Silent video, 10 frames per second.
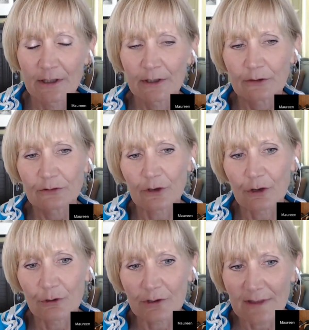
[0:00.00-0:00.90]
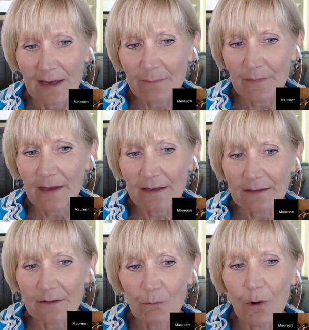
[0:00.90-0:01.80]
So that
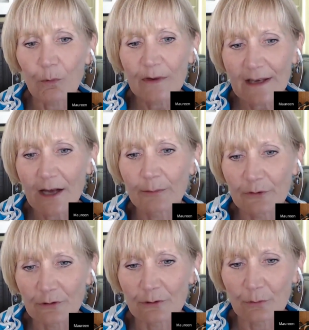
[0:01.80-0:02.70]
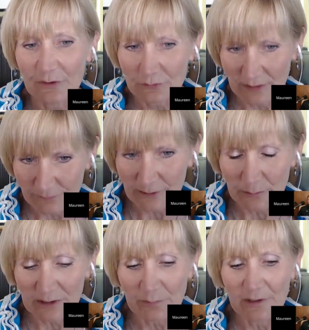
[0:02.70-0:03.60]
that what we helped do with StrengthsFinder
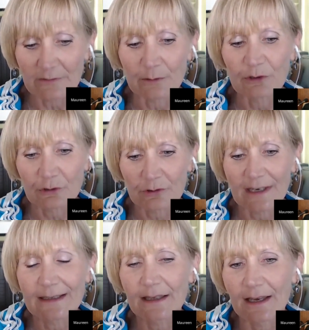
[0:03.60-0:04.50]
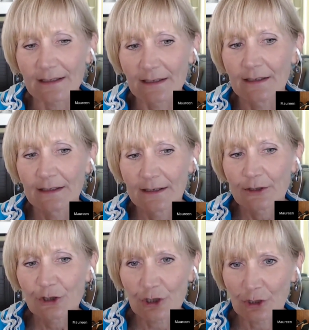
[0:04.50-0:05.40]
being part of it was create that
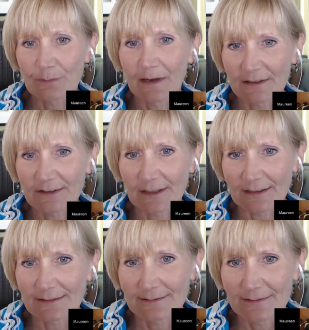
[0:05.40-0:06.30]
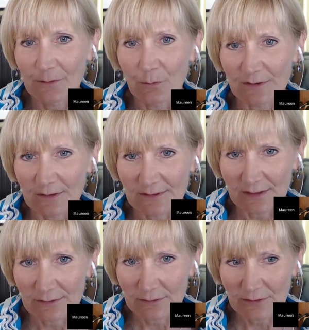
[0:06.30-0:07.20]
shared mindset. What
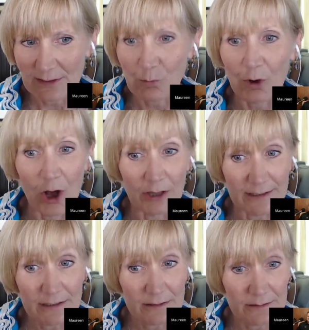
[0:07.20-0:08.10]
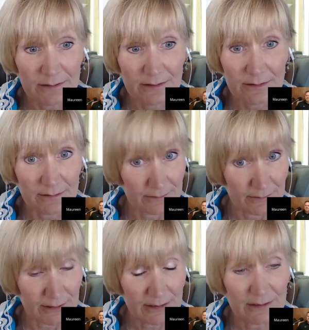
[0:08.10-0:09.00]
success looks like, we're all in
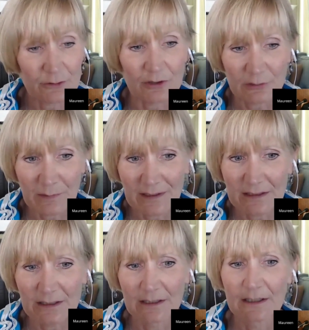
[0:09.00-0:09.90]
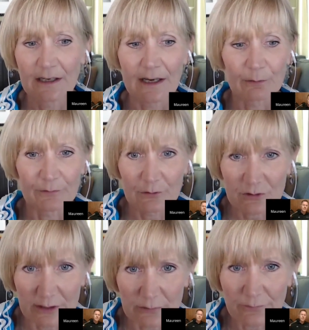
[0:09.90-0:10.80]
trust bank i refuse
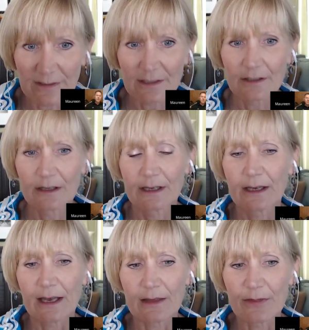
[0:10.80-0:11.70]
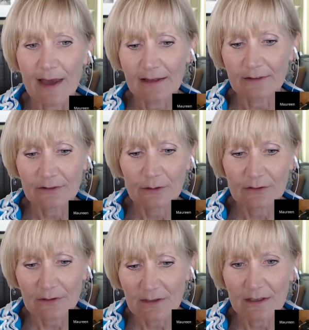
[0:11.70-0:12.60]
to let you fail and that series
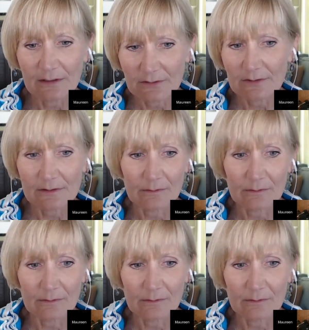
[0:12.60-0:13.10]
of things